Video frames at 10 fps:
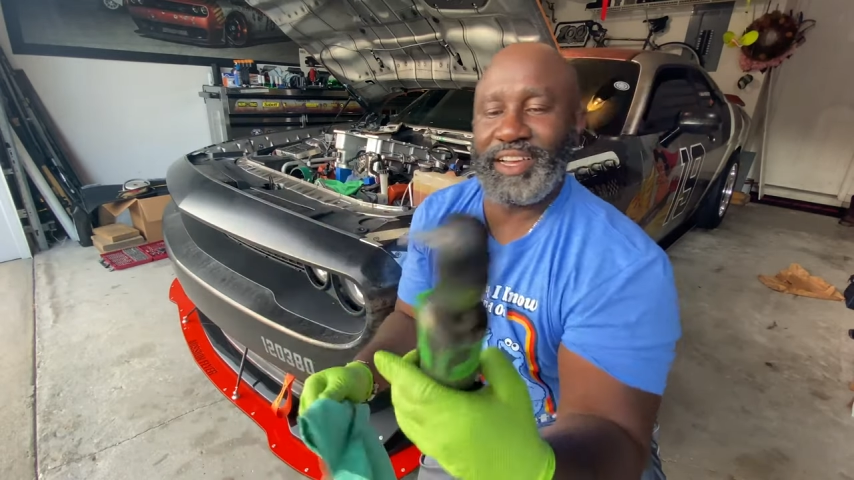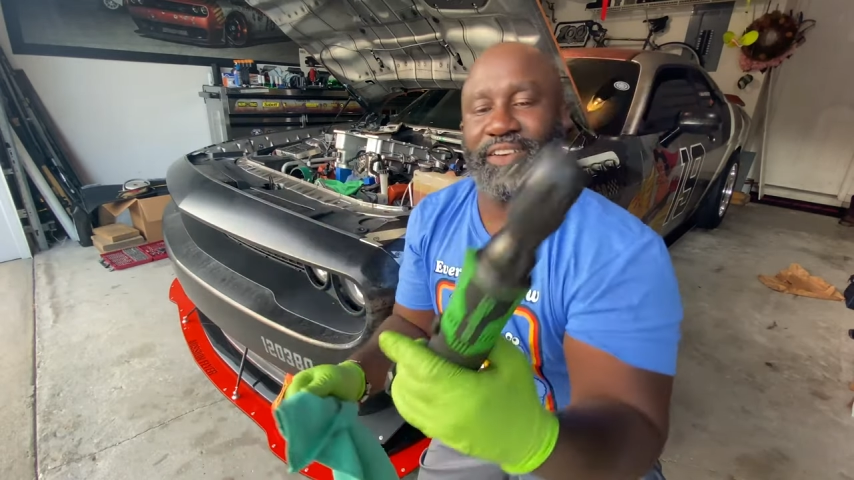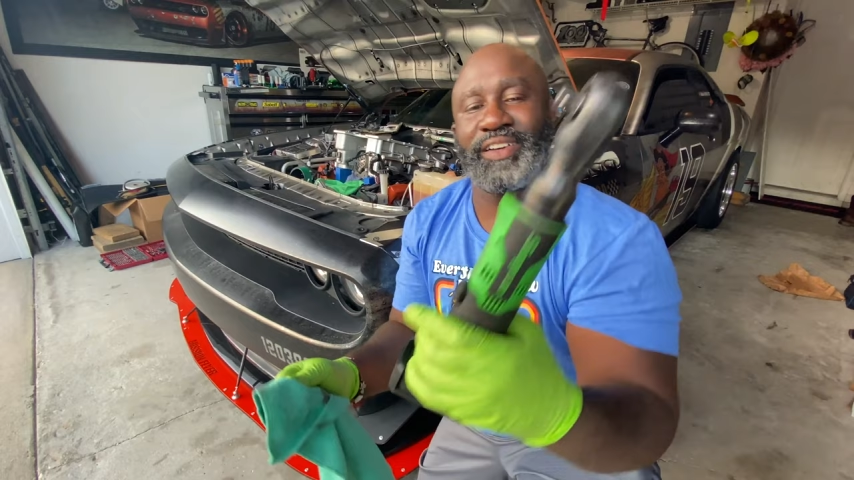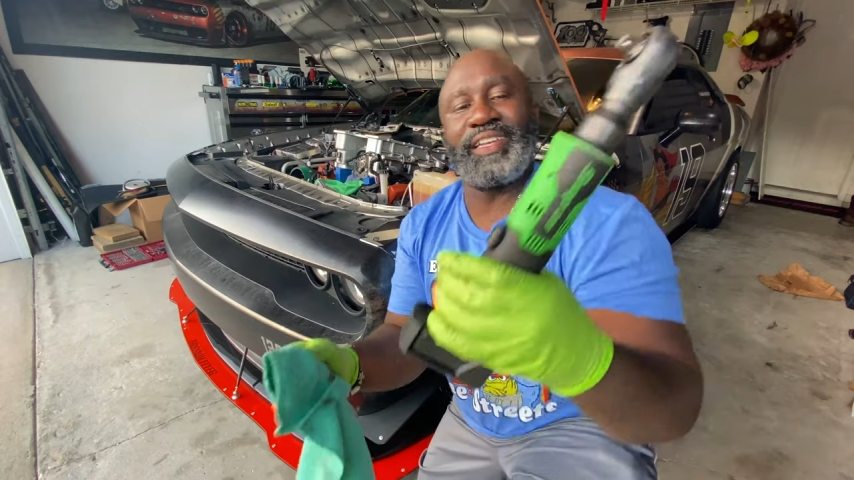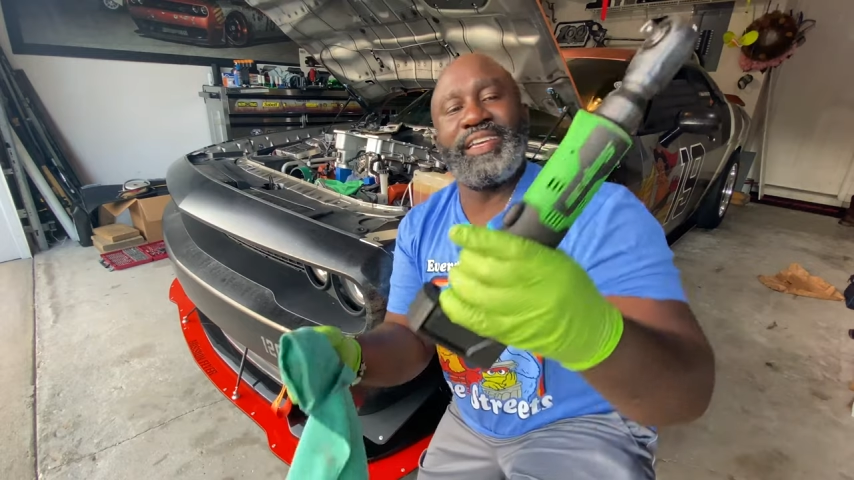how
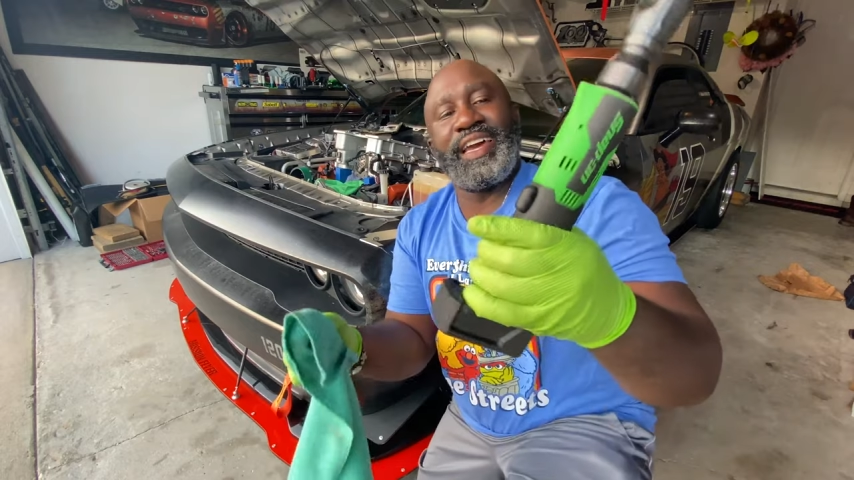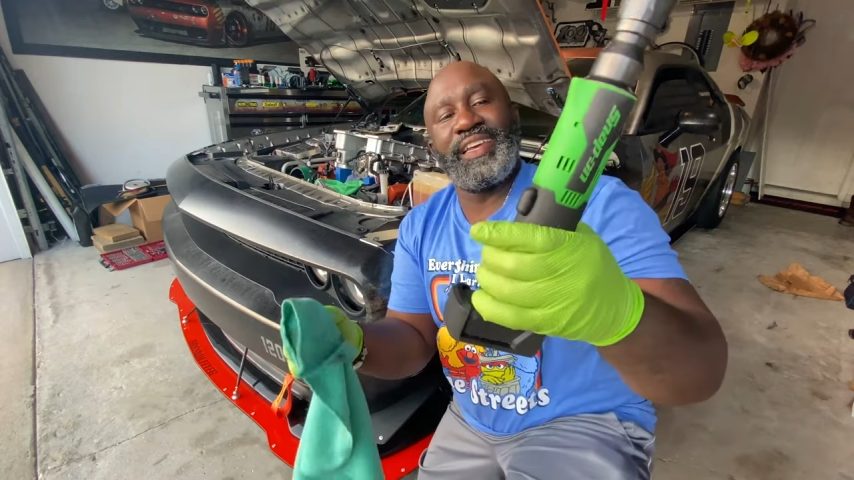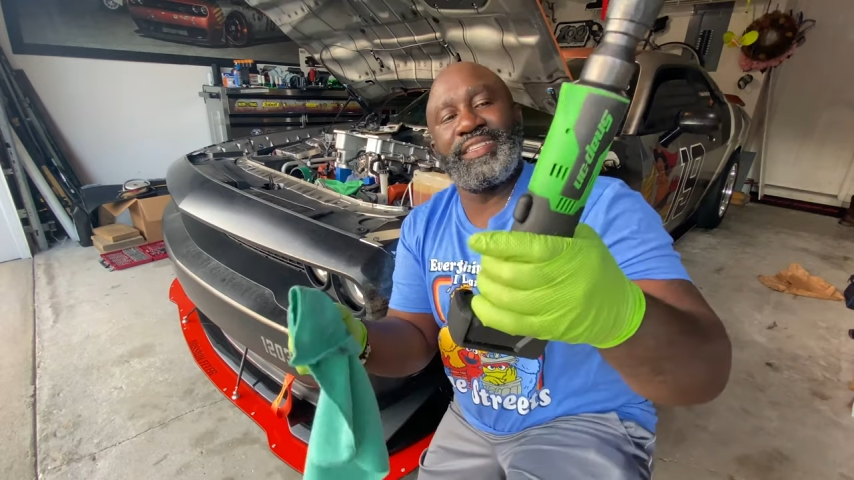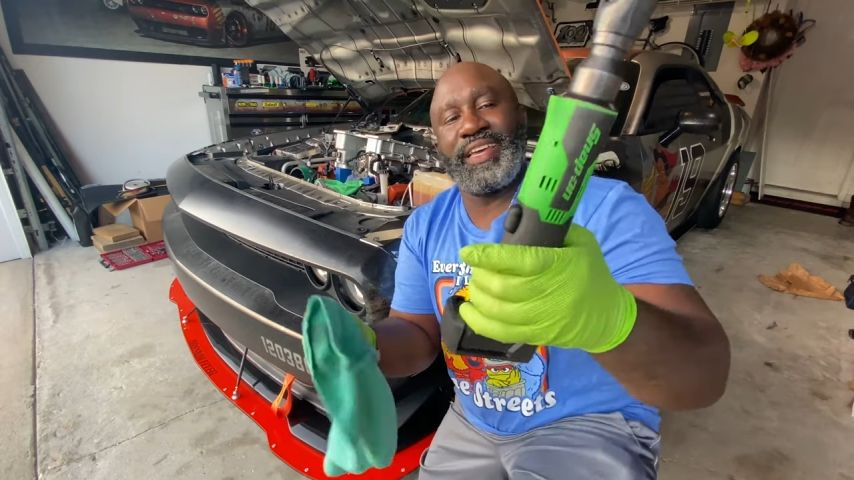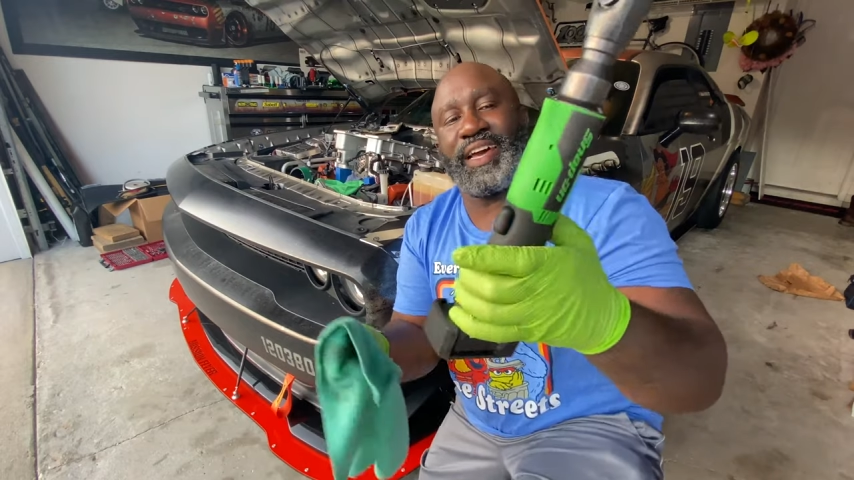clean that
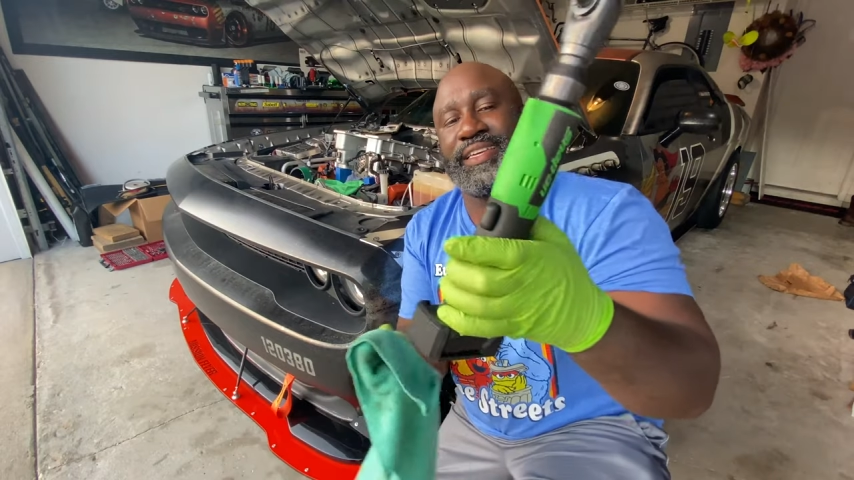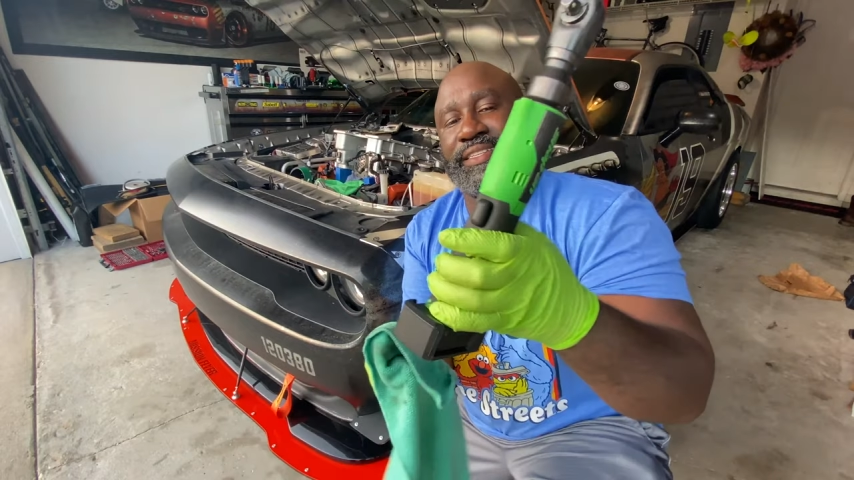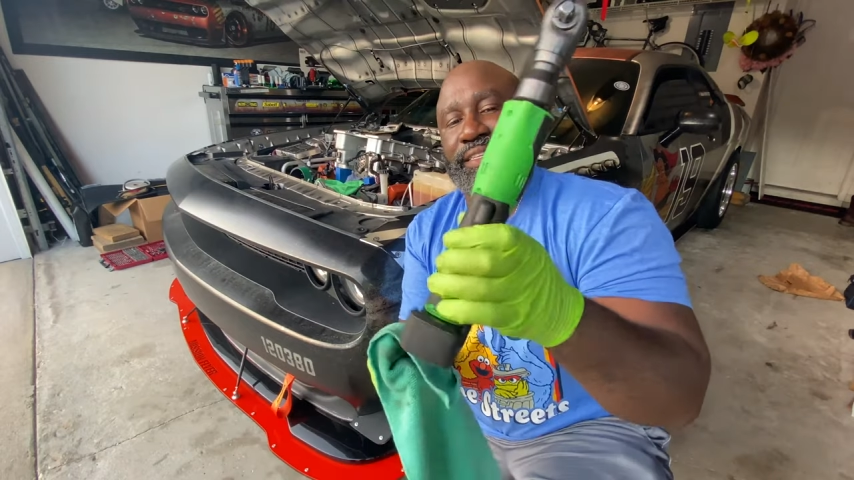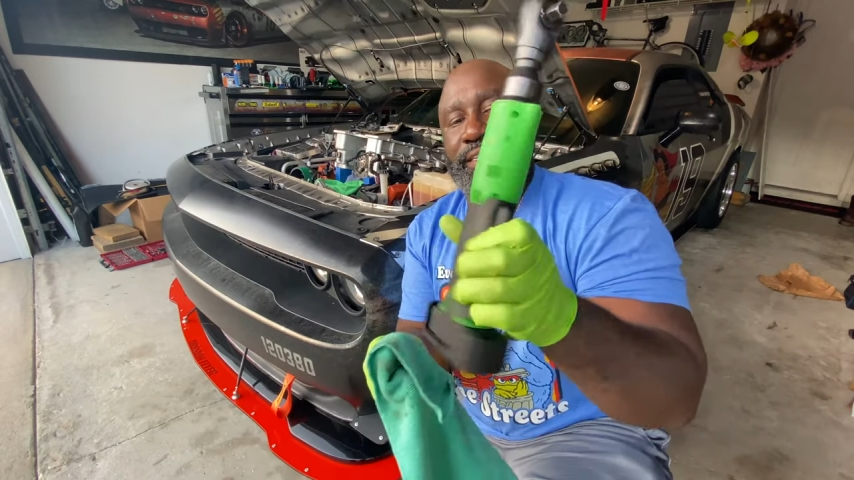is, guys.